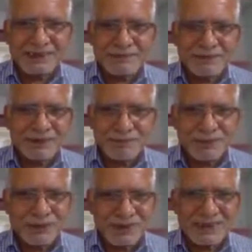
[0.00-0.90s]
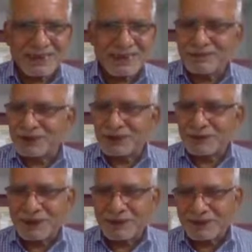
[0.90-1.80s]
Chairman of Port Trust,
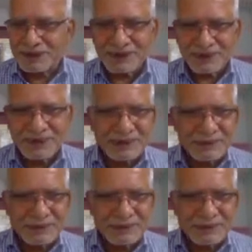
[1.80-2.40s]
Municipal Commissioner,